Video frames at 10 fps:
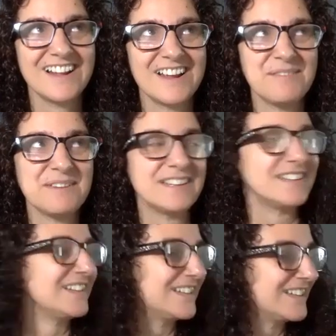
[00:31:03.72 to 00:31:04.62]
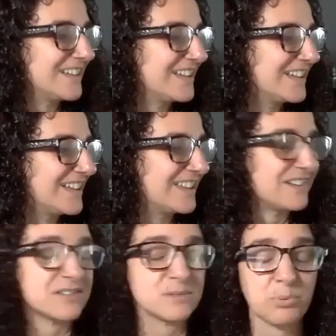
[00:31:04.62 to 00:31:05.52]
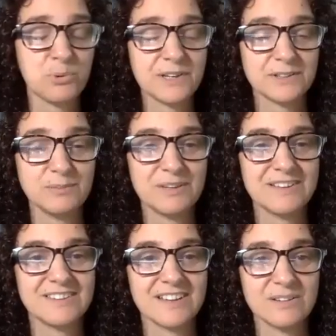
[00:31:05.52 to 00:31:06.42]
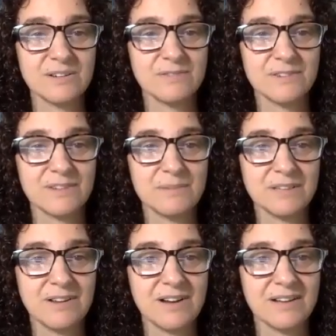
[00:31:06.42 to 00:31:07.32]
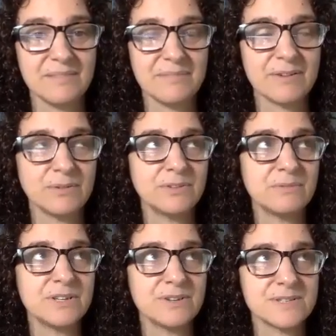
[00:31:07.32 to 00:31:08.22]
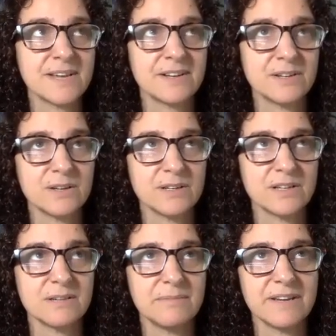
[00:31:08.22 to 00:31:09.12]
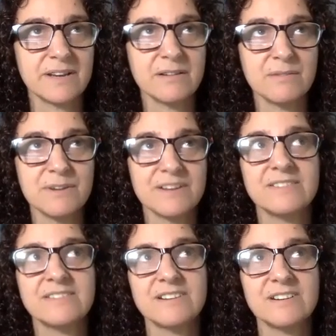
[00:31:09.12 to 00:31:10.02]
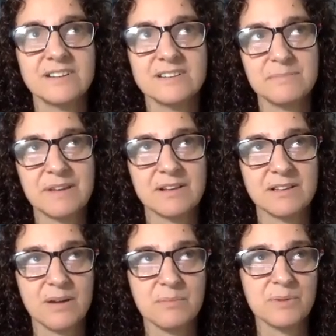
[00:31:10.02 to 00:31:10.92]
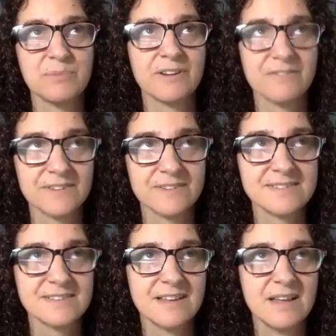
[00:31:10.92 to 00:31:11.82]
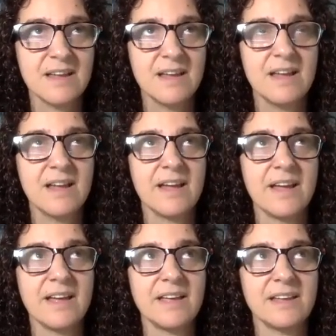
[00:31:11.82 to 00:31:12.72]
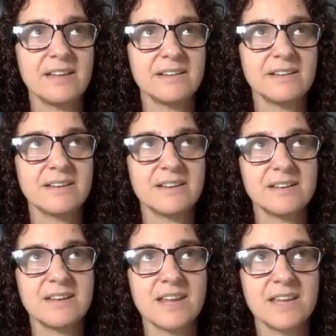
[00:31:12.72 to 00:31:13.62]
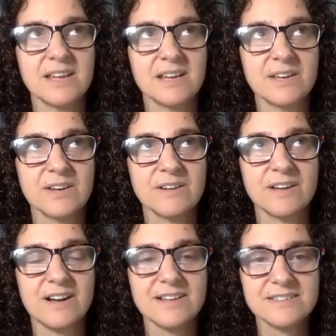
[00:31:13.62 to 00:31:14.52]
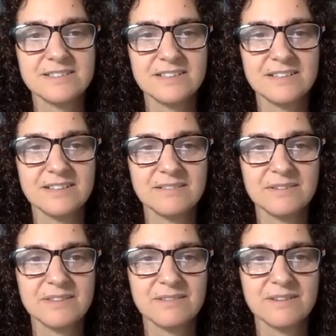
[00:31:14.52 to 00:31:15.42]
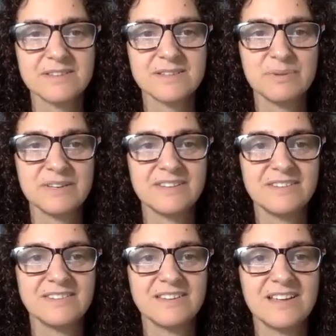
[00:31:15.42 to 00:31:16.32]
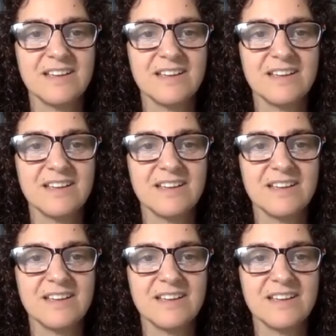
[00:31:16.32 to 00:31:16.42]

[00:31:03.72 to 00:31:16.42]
I mean, they're spoiled because I cook for them a lot. My older one knows how to cook. My younger one is starting to make a lot more breakfast and taking a curiosity with the recipes.